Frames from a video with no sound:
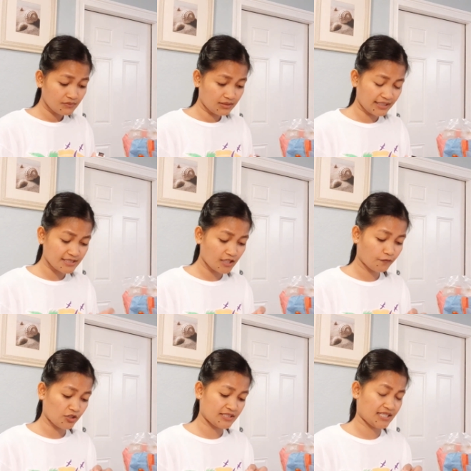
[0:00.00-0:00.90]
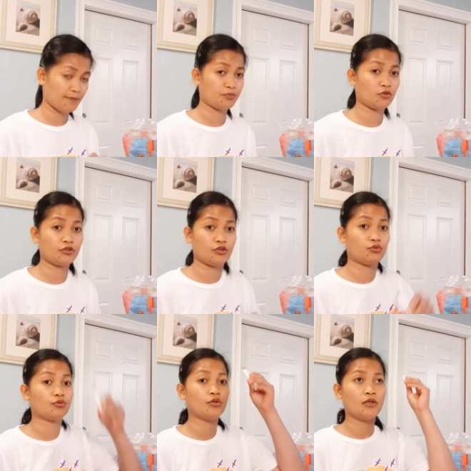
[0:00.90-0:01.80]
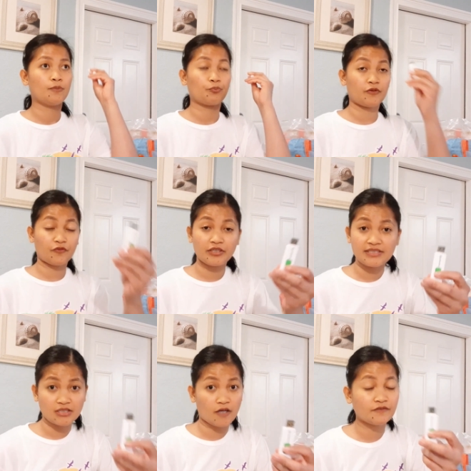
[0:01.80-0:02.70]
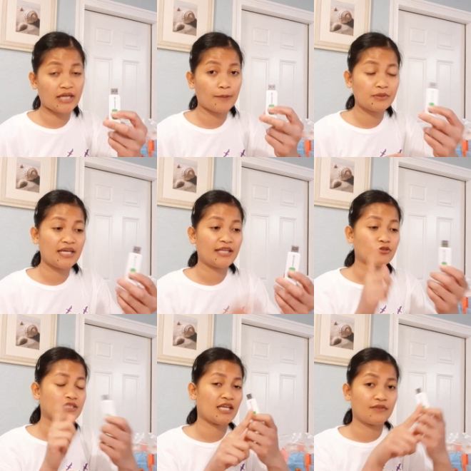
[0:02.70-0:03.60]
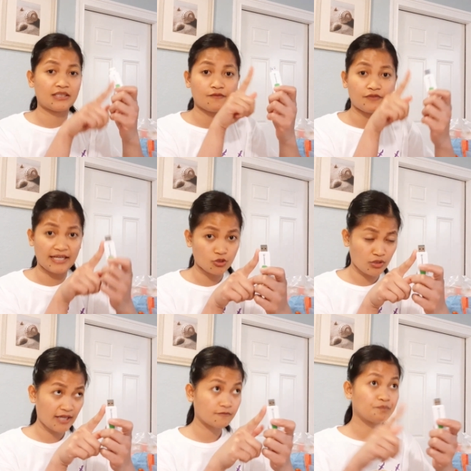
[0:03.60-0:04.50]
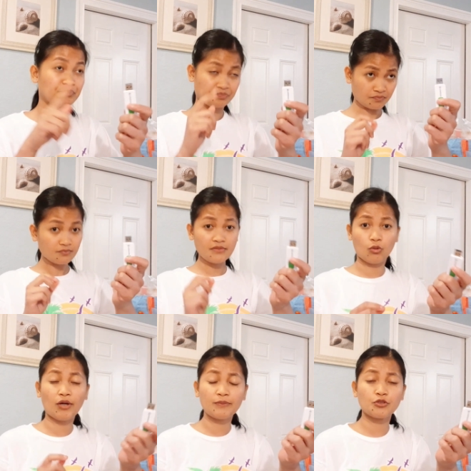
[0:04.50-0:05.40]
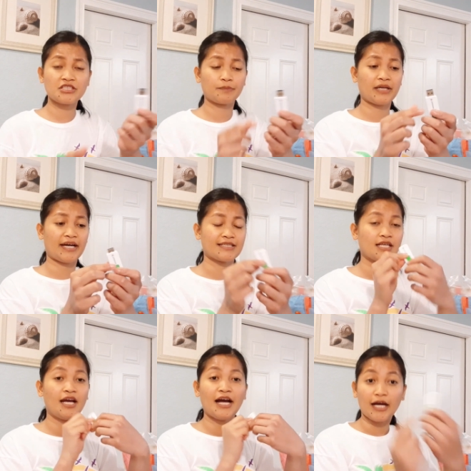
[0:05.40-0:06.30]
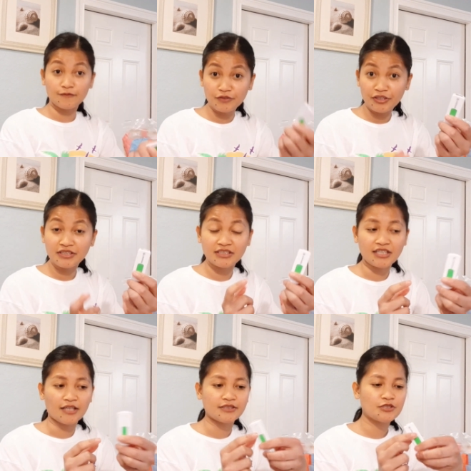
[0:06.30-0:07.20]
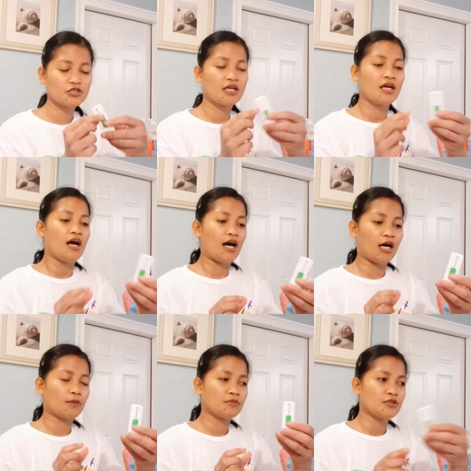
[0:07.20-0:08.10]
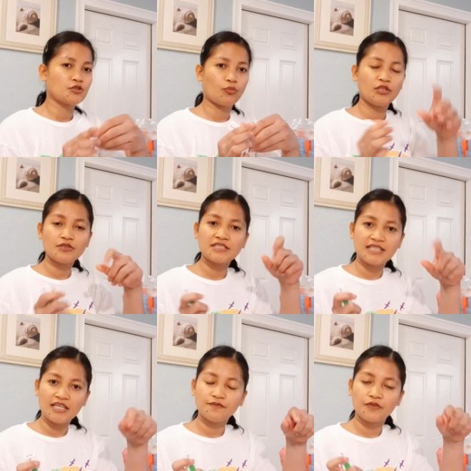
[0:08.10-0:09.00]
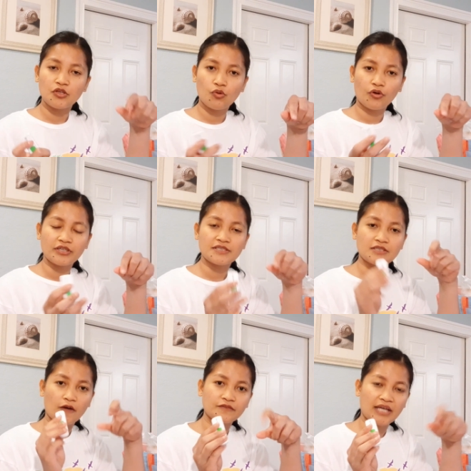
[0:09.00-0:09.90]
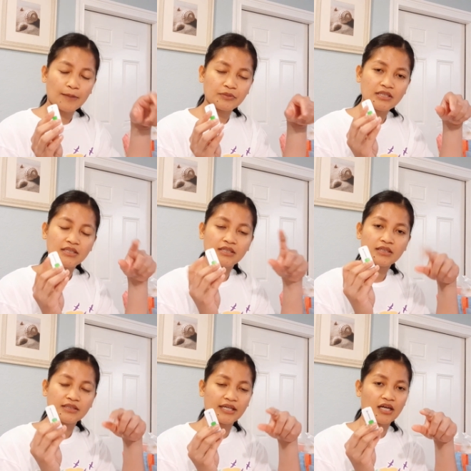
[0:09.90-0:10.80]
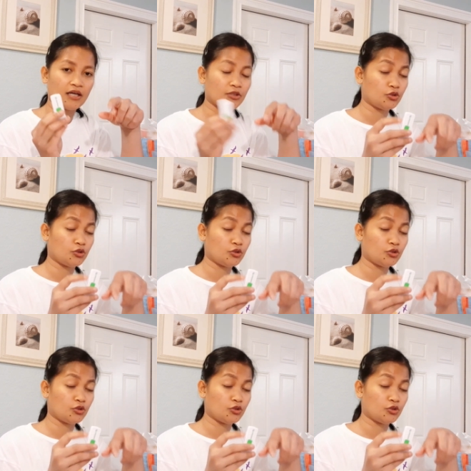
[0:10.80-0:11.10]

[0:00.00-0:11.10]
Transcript: let's say for example, you prefer the soft copy and you save it in a flash drive. One more tip guys, I've learned it in college. Um, so when you save your soft copy, like uh,